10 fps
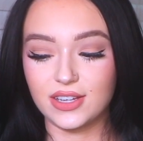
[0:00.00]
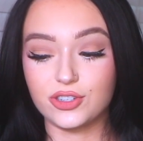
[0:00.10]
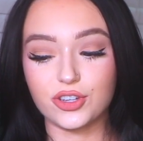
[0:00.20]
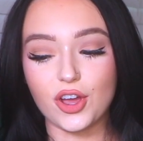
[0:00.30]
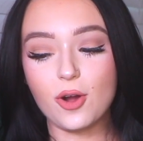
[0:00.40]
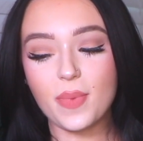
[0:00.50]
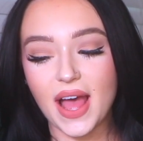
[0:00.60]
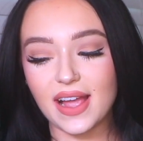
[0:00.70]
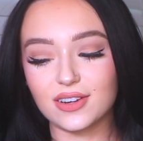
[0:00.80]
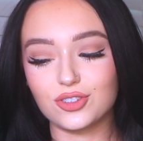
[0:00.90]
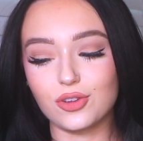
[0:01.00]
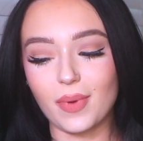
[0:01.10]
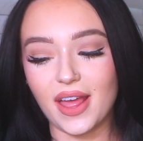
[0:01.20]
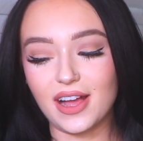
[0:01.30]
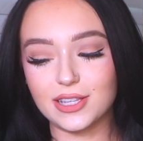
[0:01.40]
To go back to
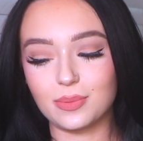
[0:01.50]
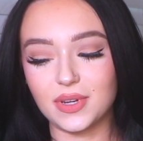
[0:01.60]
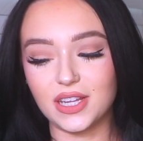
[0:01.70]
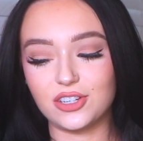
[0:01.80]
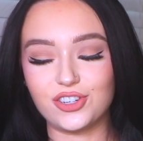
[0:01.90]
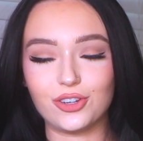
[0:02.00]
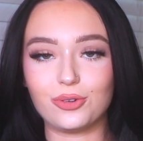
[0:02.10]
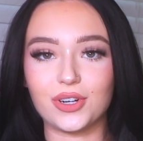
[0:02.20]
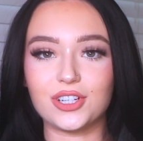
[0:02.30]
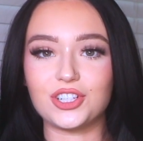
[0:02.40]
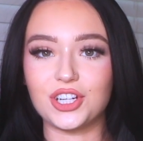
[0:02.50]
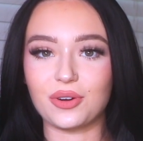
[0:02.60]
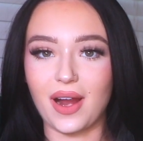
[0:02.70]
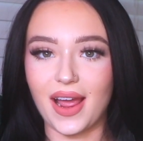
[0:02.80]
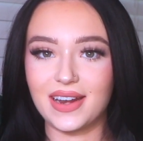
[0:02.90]
my husband and children, she
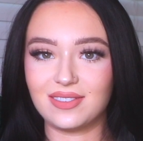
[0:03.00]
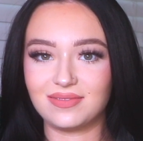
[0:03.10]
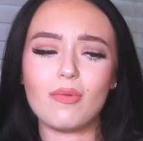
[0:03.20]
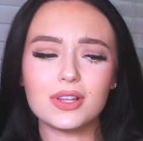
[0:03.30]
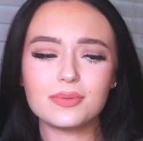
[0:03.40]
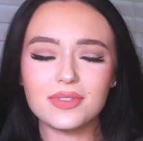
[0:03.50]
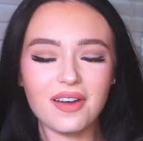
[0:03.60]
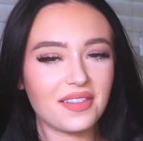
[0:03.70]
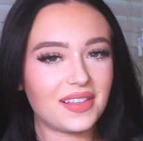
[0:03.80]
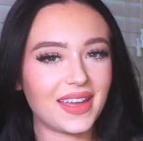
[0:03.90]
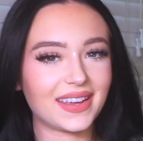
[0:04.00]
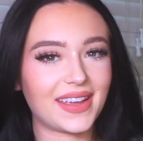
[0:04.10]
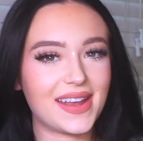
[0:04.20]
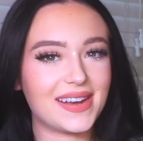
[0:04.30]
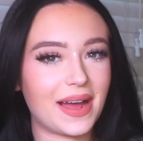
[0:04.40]
cried. What's with all the like
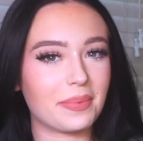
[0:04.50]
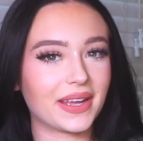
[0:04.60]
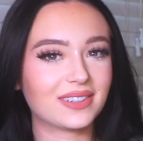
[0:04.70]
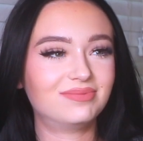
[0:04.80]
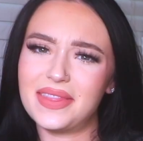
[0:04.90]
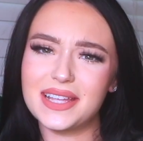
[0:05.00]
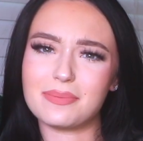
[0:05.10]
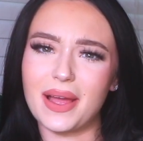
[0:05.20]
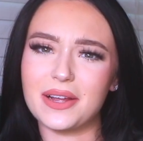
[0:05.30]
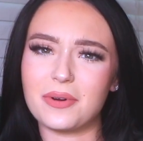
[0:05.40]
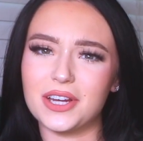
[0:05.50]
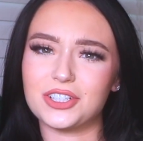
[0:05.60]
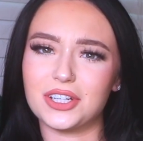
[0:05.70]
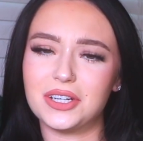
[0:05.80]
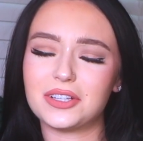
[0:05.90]
kidnapping? That's my
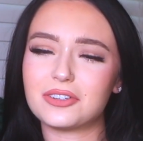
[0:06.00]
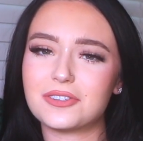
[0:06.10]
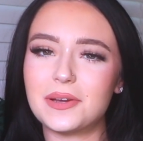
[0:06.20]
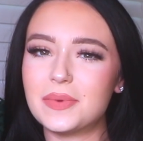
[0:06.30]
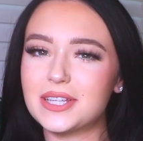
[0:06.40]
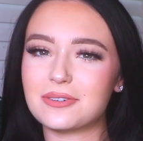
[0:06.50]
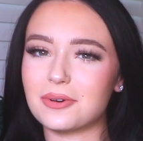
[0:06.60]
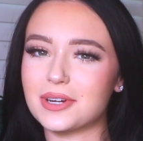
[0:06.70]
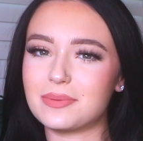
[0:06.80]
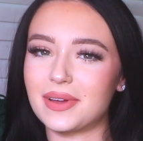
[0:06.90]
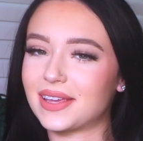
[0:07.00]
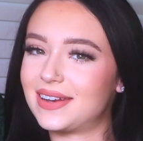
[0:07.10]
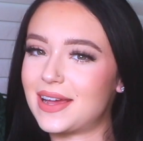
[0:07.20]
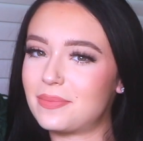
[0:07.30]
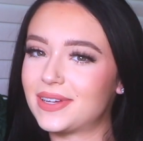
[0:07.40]
question. There's so many stories about
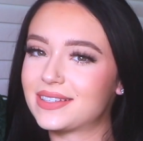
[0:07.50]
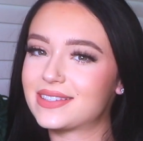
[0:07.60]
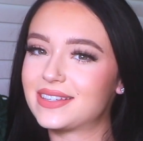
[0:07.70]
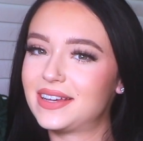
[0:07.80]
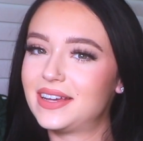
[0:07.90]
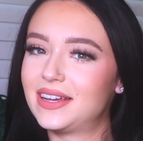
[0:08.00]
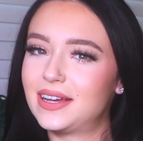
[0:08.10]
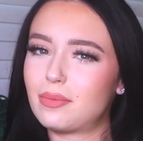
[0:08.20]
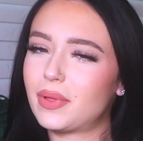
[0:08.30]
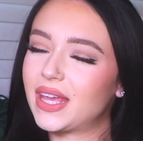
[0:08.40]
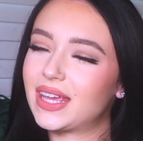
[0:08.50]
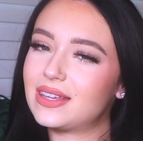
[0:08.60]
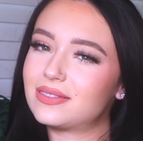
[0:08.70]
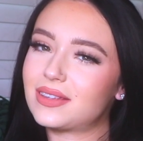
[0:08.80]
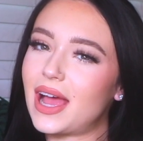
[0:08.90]
kidnappings.
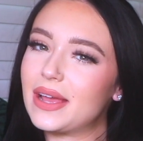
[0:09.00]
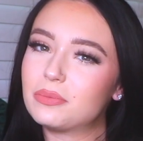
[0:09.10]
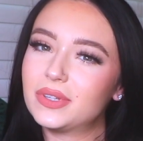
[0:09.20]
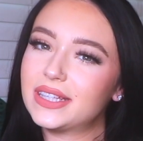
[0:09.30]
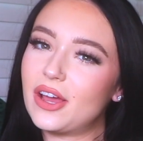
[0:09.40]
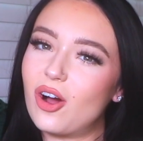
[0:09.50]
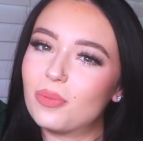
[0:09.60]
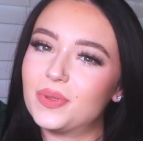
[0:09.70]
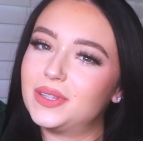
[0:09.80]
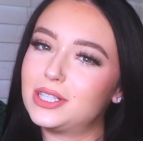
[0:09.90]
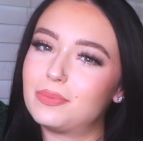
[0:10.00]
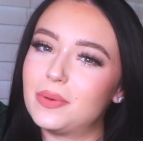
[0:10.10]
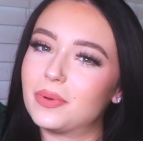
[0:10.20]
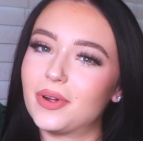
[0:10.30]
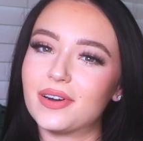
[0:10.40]
Like, I really hope that these
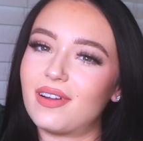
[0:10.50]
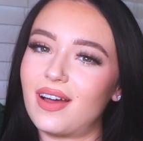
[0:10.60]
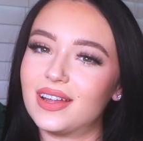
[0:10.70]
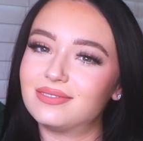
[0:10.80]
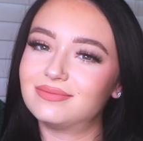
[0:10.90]
people are not